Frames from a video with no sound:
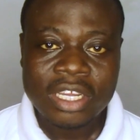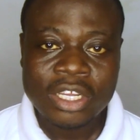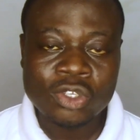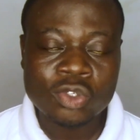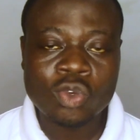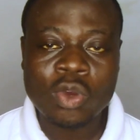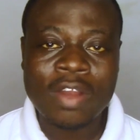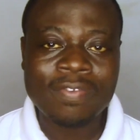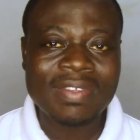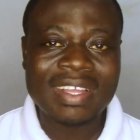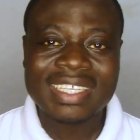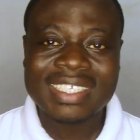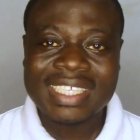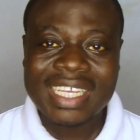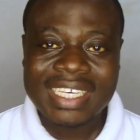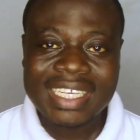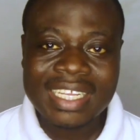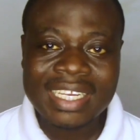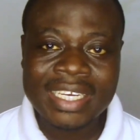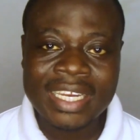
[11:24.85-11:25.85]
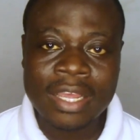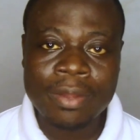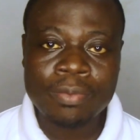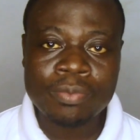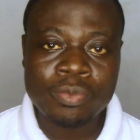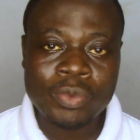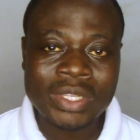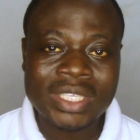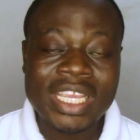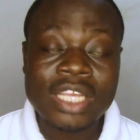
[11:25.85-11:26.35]
and so after studying
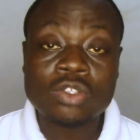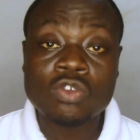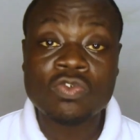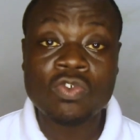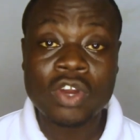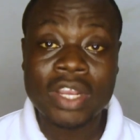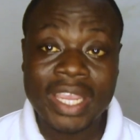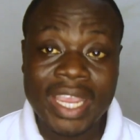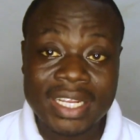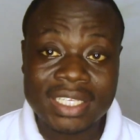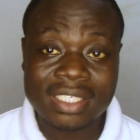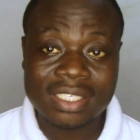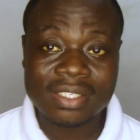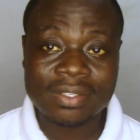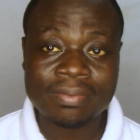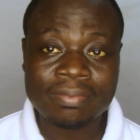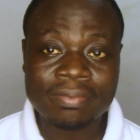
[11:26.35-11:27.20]
them, we tend to forget.